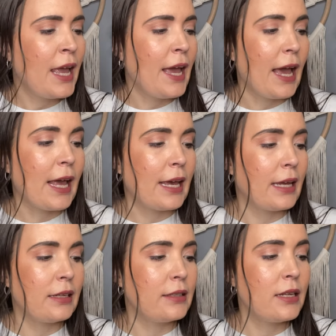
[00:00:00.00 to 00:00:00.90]

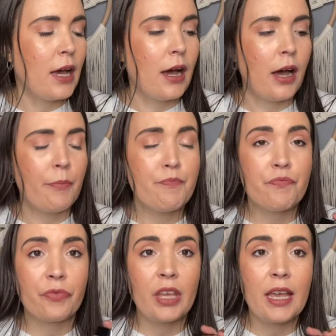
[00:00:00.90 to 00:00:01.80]
And um,
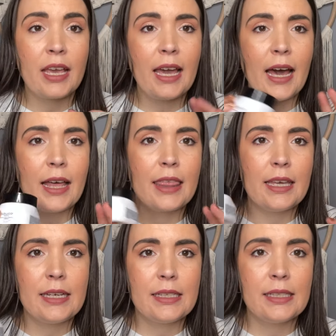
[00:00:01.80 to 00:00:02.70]
yeah,
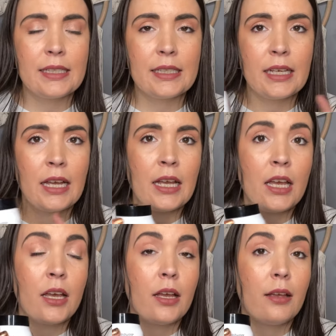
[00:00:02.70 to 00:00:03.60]
this
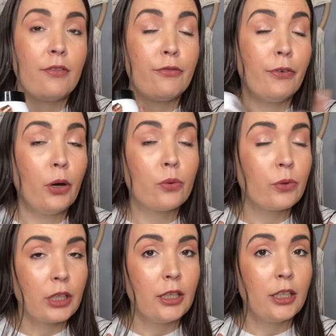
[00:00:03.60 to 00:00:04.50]
felt
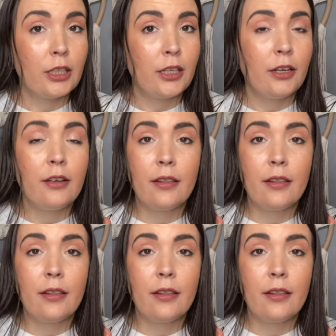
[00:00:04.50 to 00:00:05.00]
really good.